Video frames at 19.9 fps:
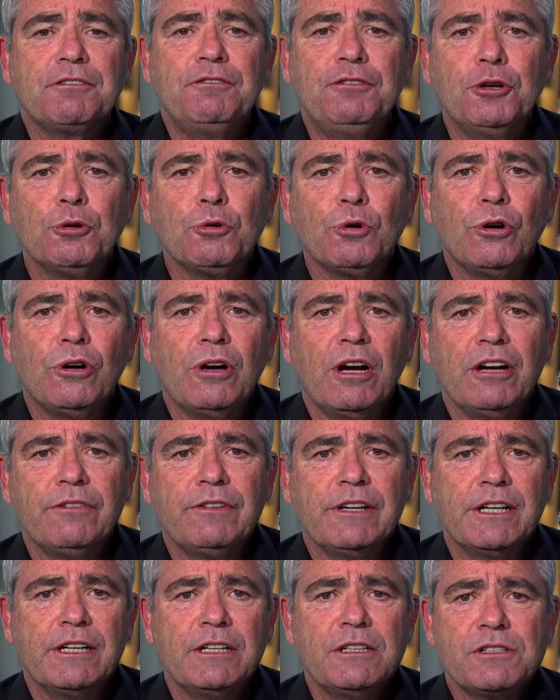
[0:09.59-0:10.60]
furore
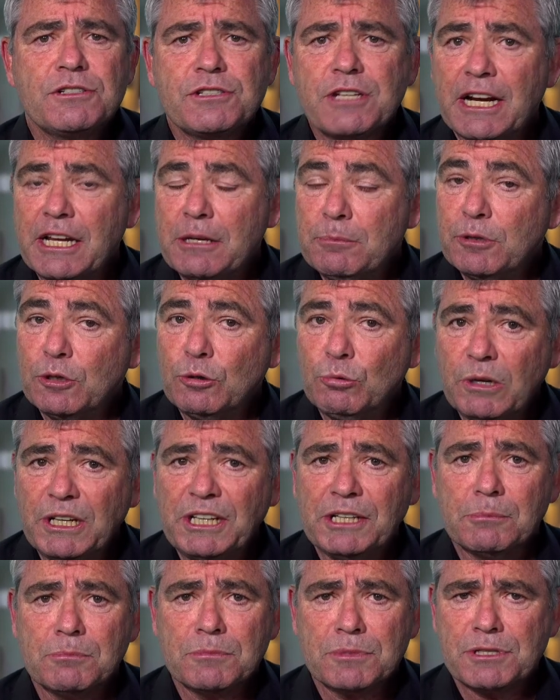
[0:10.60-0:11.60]
over Sonny Bill
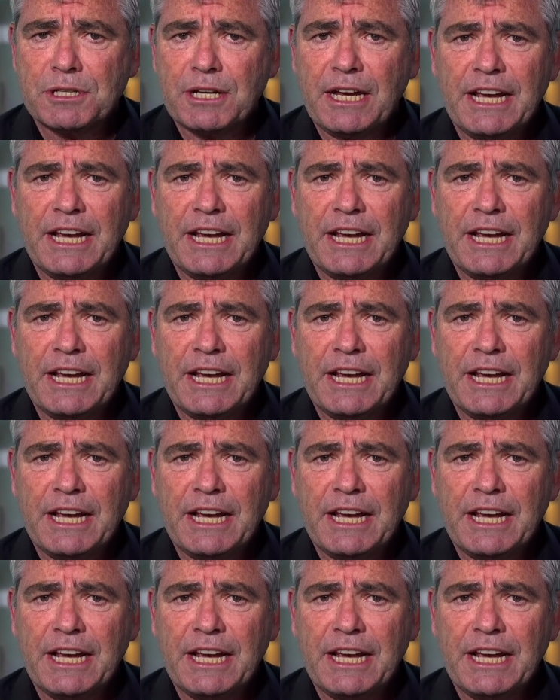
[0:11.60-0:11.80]
Williams